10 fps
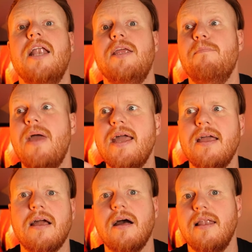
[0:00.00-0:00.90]
And you make
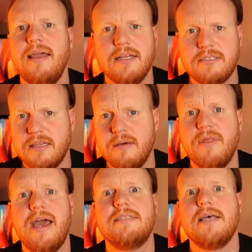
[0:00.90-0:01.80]
it clear to them
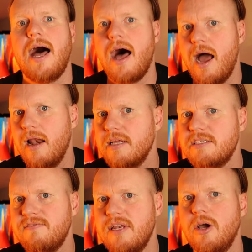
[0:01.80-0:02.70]
that it's a
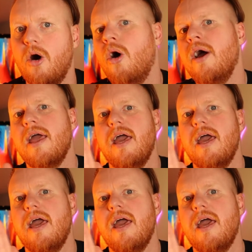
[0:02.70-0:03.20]
highlights video.